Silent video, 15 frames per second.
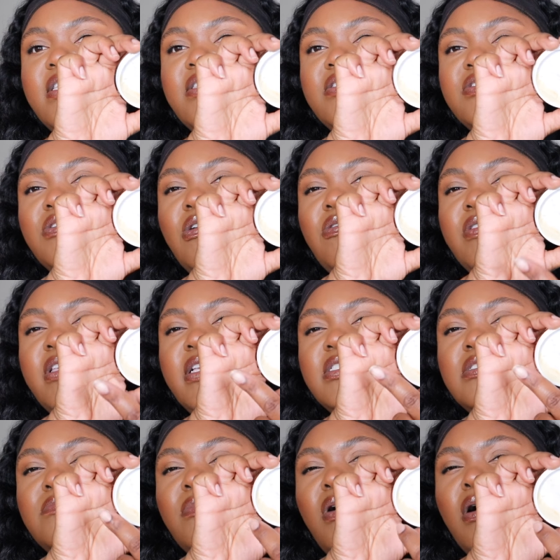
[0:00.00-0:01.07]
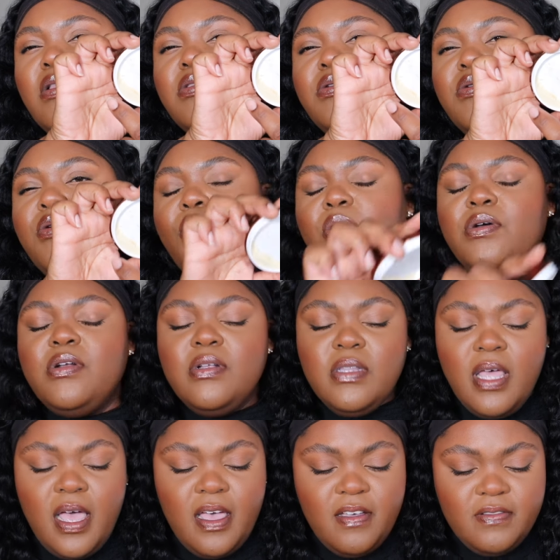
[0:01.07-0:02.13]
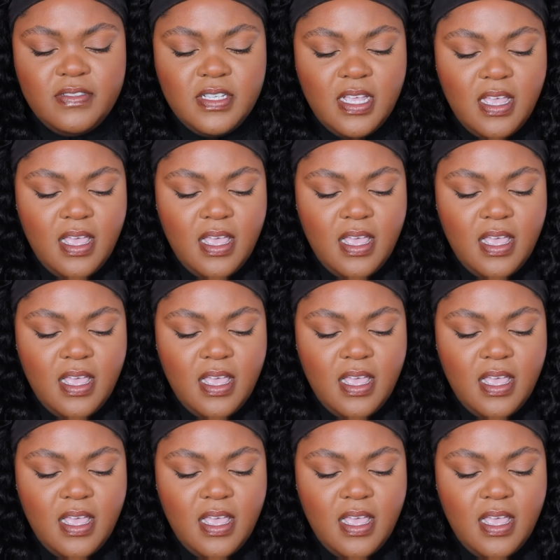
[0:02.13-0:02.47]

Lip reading: There's only a small little corner left.